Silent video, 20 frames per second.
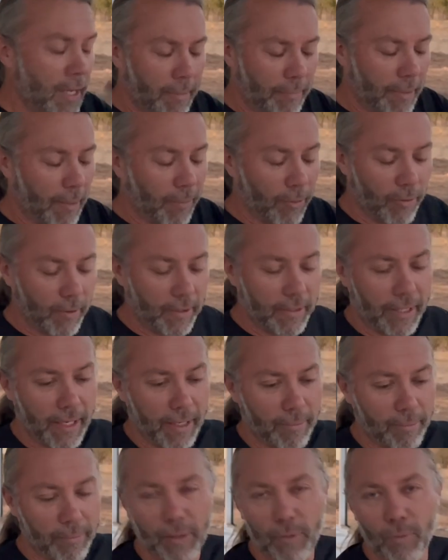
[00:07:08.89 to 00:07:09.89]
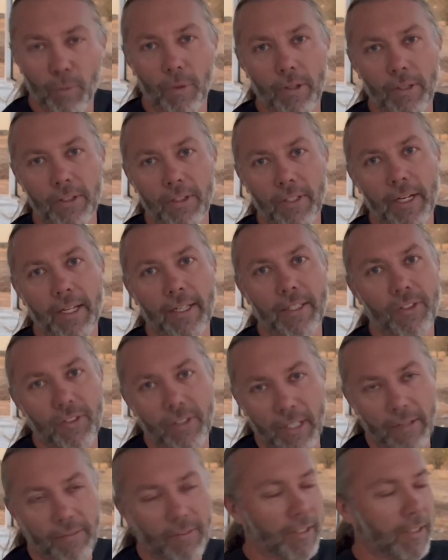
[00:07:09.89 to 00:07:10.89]
be able to retain big words that had
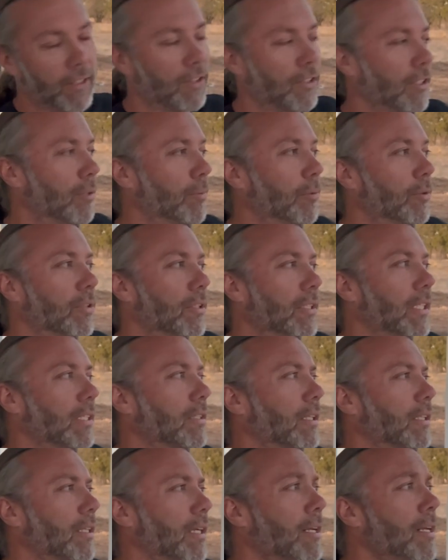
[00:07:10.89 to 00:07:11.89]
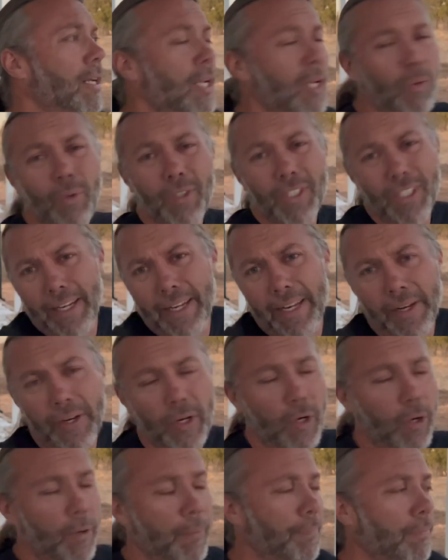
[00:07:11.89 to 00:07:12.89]
17 syllables and things like that, which I can
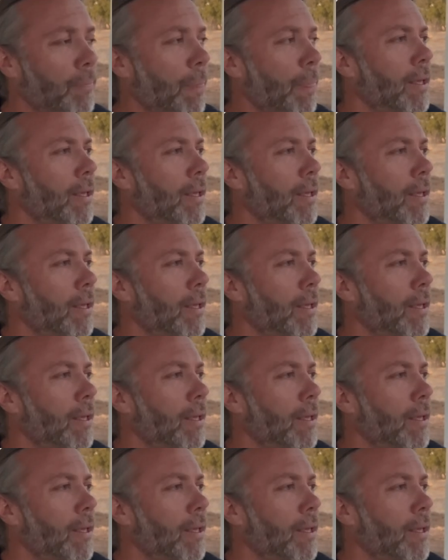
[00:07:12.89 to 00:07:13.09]
do.